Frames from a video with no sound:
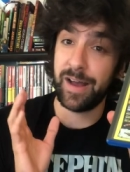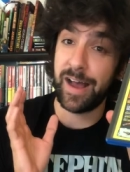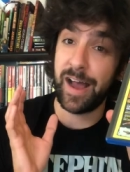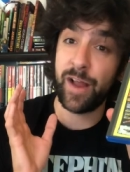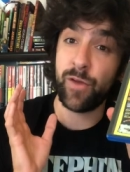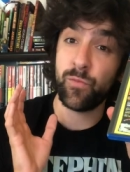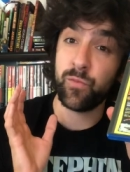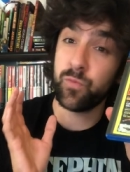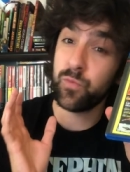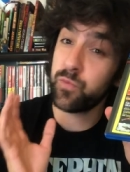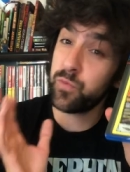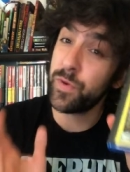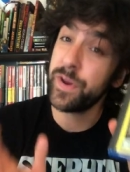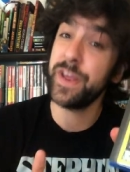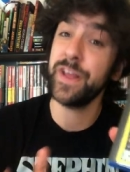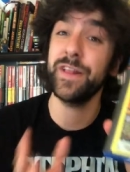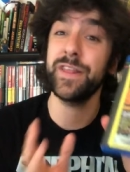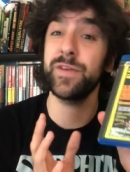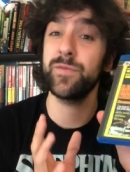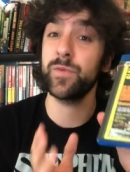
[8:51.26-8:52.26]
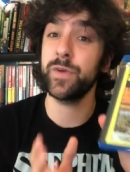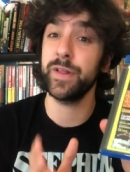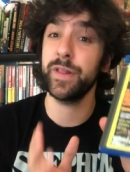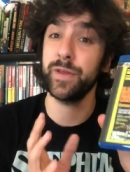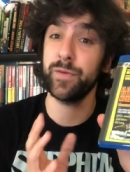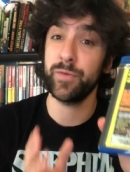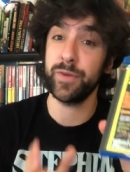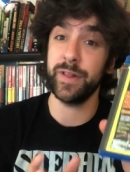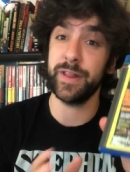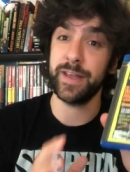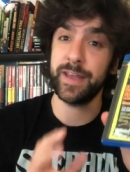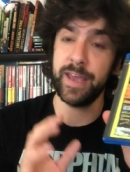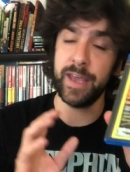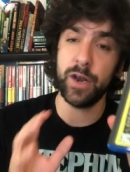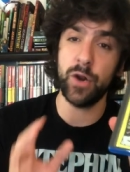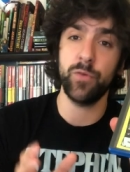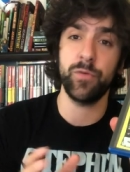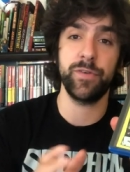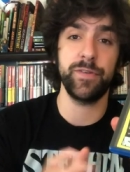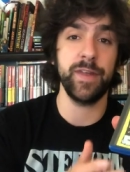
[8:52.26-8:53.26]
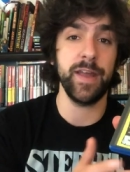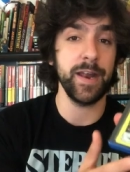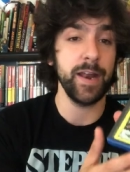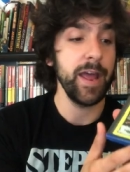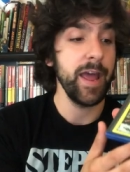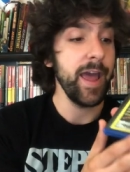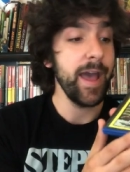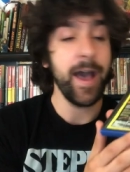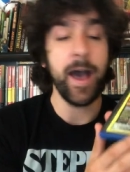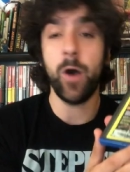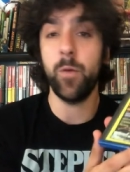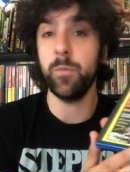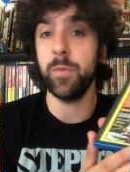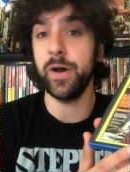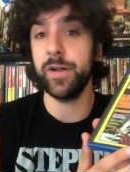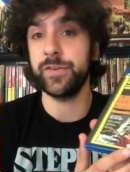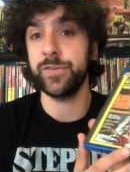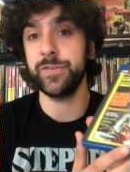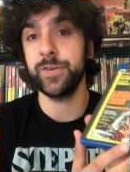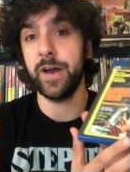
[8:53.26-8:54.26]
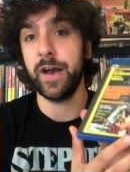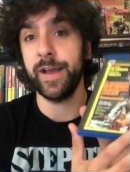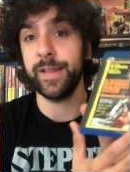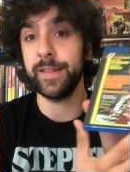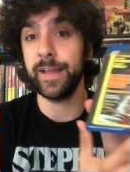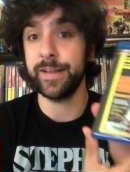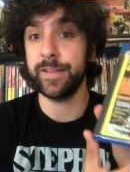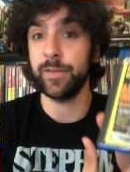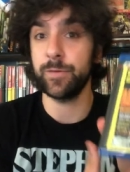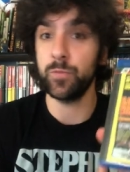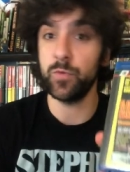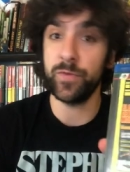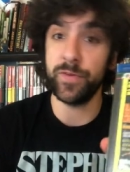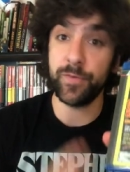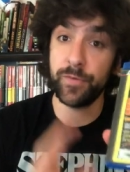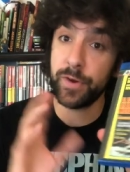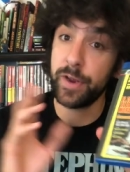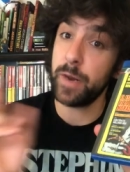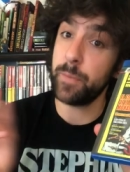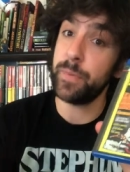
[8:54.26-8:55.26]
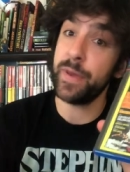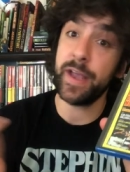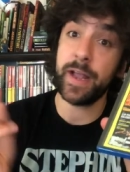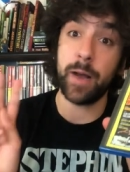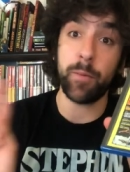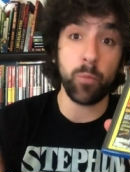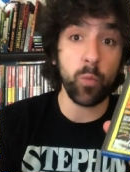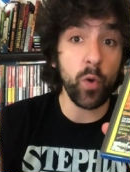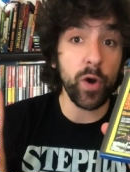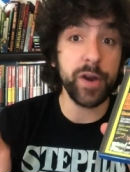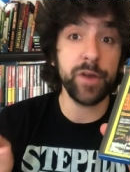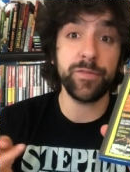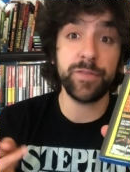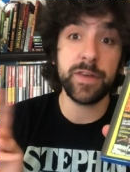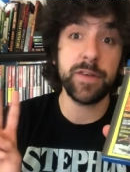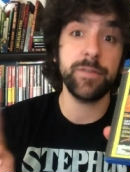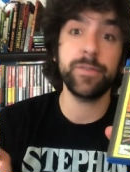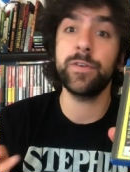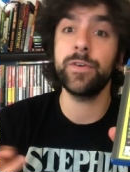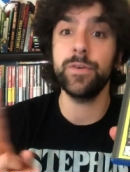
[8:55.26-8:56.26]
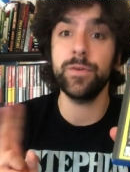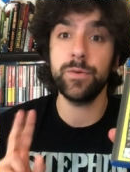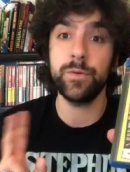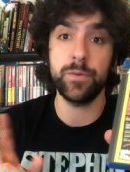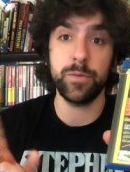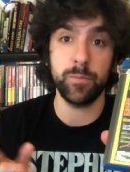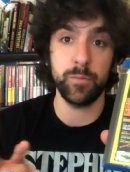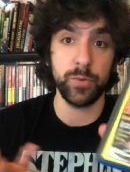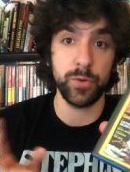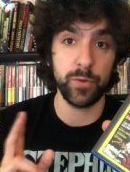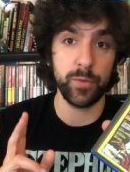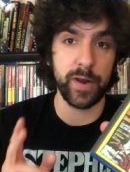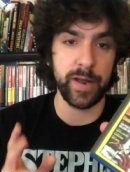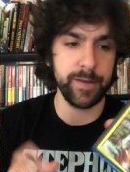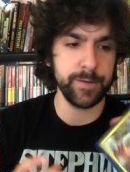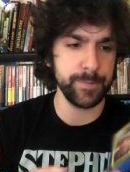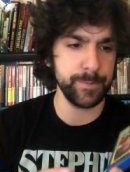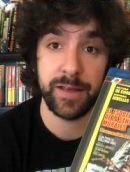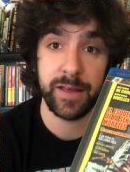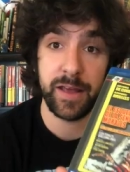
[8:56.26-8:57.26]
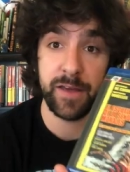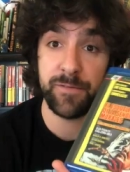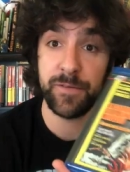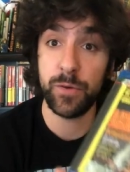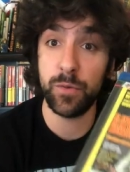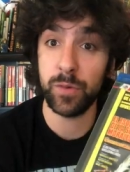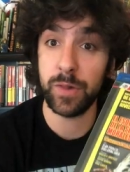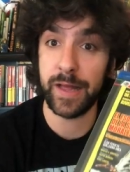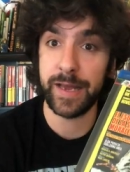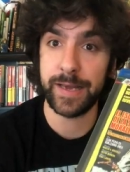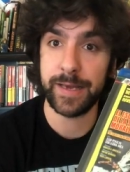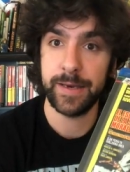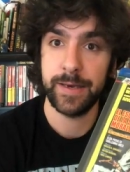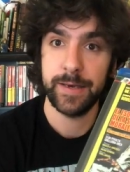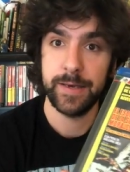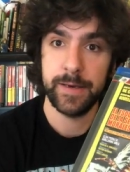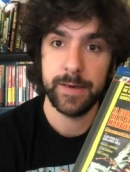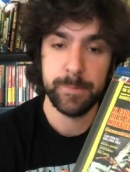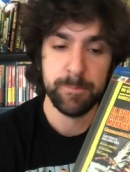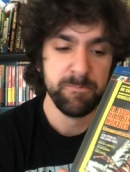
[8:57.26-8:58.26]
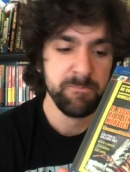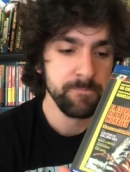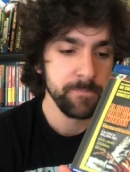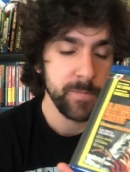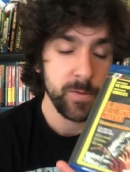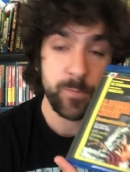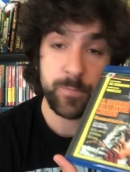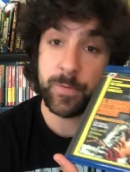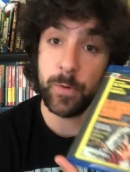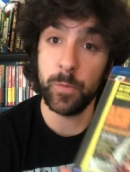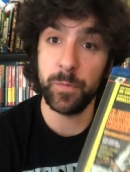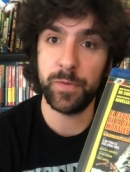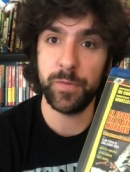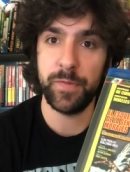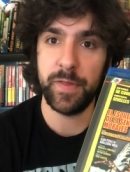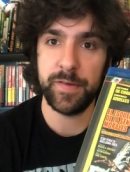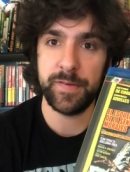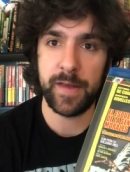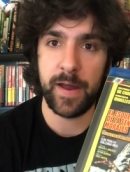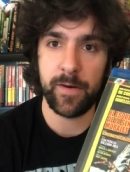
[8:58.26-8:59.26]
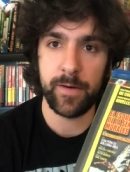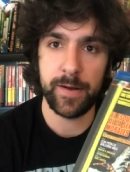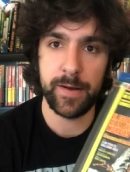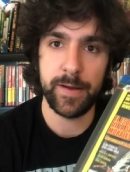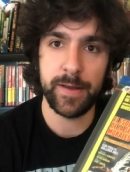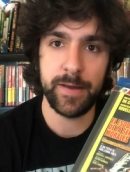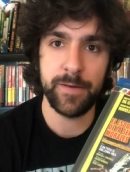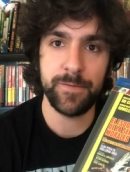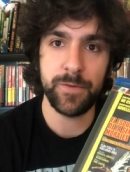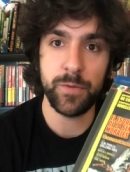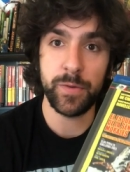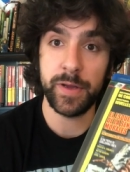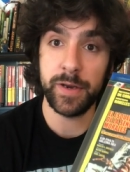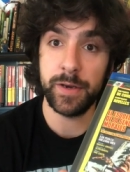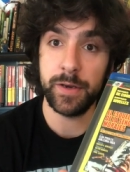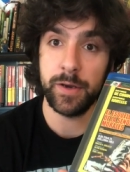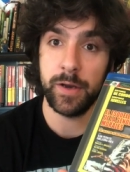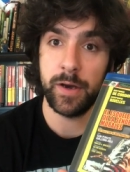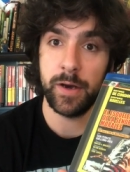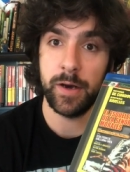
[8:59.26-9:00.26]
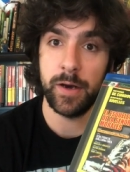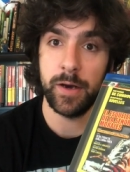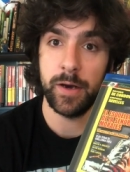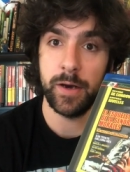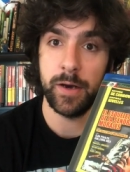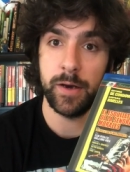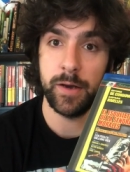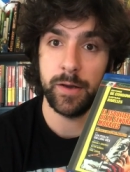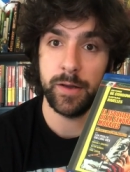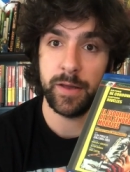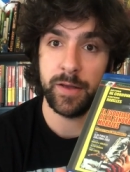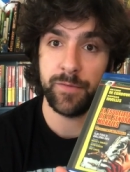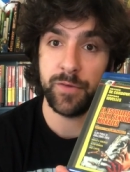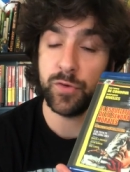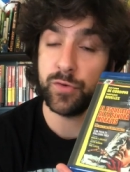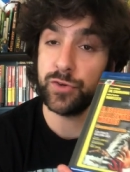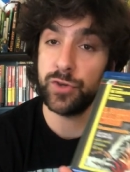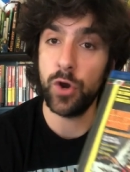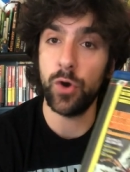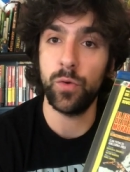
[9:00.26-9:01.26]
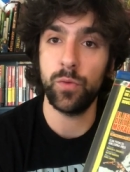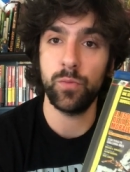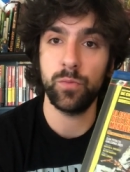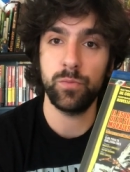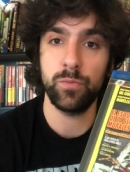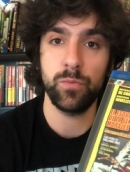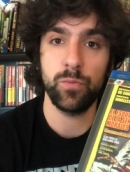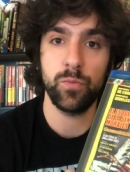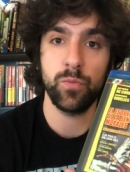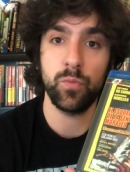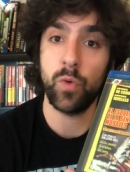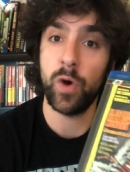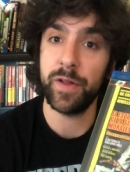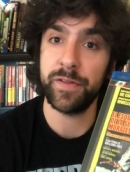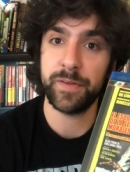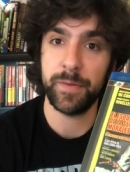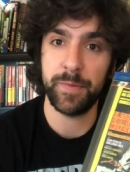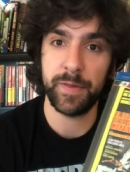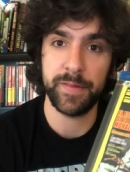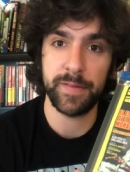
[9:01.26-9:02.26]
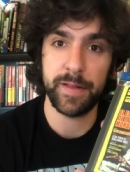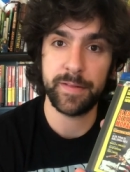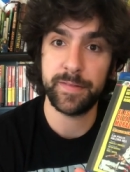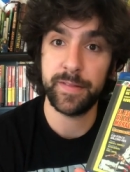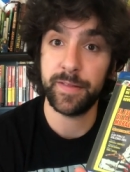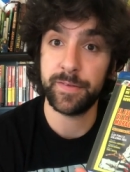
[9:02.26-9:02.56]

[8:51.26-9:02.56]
I really, really, really can't overstate how much I like this movie. If you're gonna pick up one of these two Blu-rays, if you like films of this era, if you can, uh, if you don't want something that's